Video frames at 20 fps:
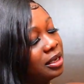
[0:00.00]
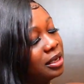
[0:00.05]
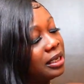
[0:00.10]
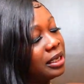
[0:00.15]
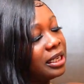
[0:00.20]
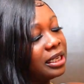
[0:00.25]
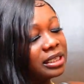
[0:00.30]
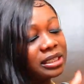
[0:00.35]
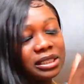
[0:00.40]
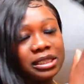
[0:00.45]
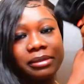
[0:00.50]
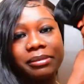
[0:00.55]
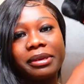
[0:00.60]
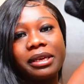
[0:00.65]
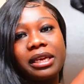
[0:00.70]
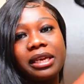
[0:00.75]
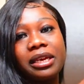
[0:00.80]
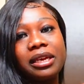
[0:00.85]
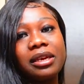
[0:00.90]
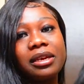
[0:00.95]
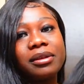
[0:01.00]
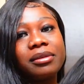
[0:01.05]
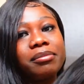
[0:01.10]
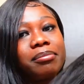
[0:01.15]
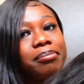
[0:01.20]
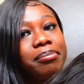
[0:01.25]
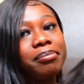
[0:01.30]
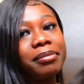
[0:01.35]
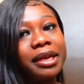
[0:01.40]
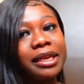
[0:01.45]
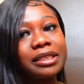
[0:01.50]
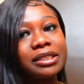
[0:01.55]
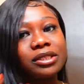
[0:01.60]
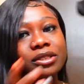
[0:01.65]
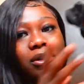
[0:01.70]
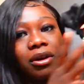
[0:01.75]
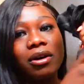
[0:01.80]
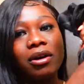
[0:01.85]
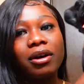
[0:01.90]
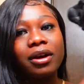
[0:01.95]
needs to be
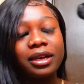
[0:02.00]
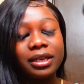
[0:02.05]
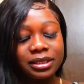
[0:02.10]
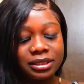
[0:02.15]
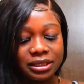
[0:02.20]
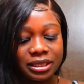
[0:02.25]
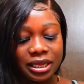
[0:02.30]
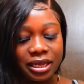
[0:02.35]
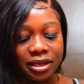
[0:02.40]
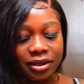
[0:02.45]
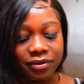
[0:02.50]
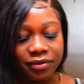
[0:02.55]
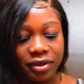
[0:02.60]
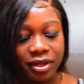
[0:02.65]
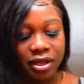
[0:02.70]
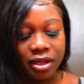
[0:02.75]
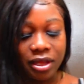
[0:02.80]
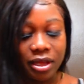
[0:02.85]
installed and stuff.